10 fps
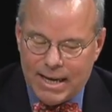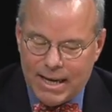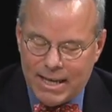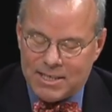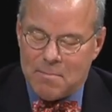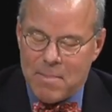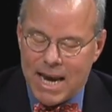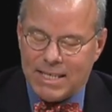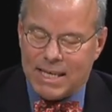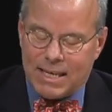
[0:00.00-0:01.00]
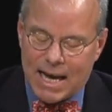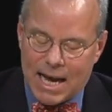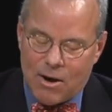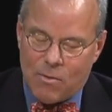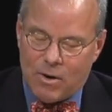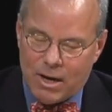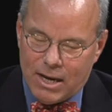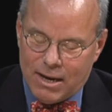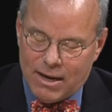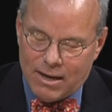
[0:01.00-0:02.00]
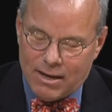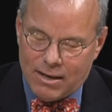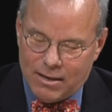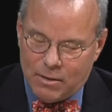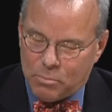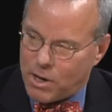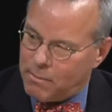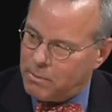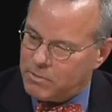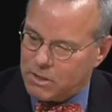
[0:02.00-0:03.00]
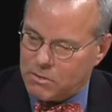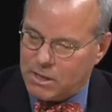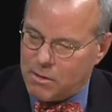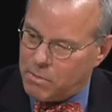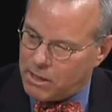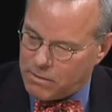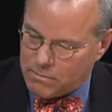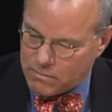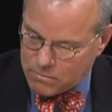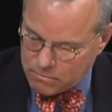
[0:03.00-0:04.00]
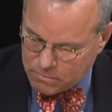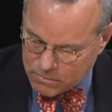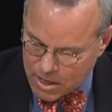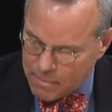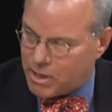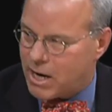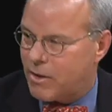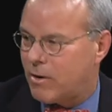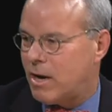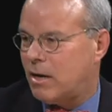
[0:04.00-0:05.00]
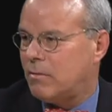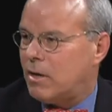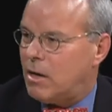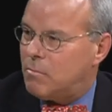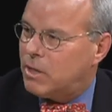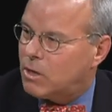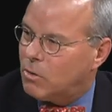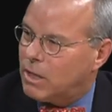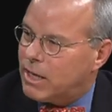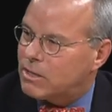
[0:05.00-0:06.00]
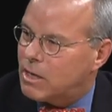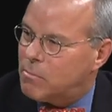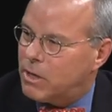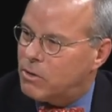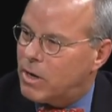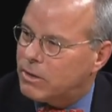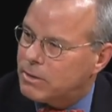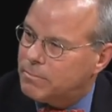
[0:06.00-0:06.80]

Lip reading: it's amazing how the problems can come together and be coalesced and be addressed.